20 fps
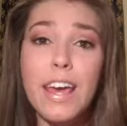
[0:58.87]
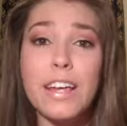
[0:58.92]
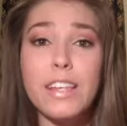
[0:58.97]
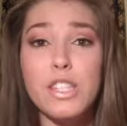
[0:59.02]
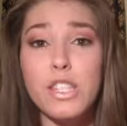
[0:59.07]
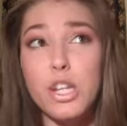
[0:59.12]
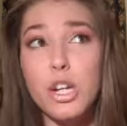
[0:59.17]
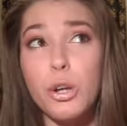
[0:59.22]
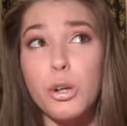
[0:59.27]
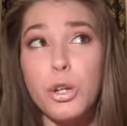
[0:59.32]

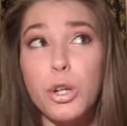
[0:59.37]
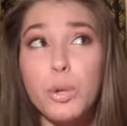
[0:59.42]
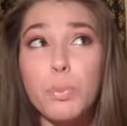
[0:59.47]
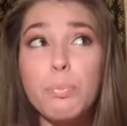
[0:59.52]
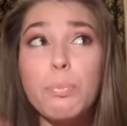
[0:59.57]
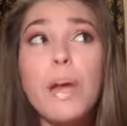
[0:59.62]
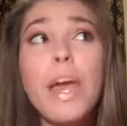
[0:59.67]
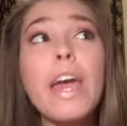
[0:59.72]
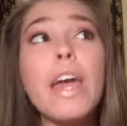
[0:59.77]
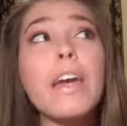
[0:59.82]
is, you know, your
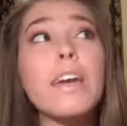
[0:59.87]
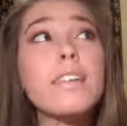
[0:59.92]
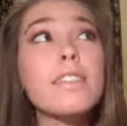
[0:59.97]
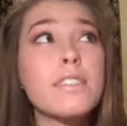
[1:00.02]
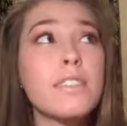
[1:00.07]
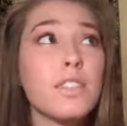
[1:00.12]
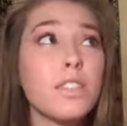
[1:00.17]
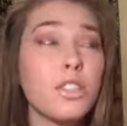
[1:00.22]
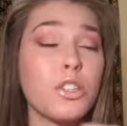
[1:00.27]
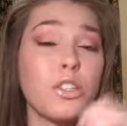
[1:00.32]

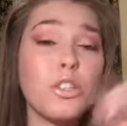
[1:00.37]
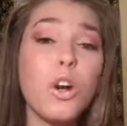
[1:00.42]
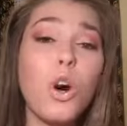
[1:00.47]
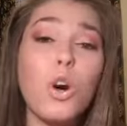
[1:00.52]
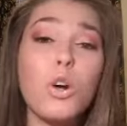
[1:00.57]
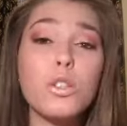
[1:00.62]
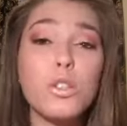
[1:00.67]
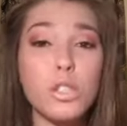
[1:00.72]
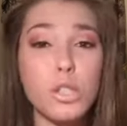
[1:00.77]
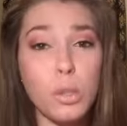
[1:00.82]
pinks and your
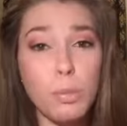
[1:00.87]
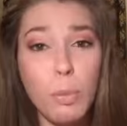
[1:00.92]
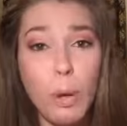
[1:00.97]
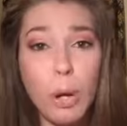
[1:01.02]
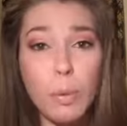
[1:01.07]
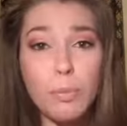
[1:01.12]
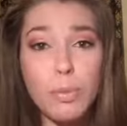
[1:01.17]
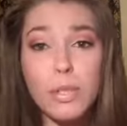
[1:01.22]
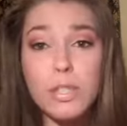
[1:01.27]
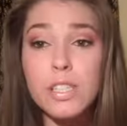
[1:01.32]
golds and your
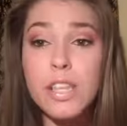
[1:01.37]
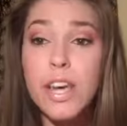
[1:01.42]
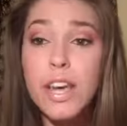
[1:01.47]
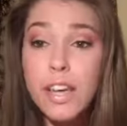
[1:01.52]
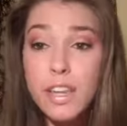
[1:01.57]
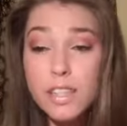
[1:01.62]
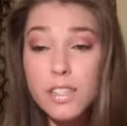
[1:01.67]
purples,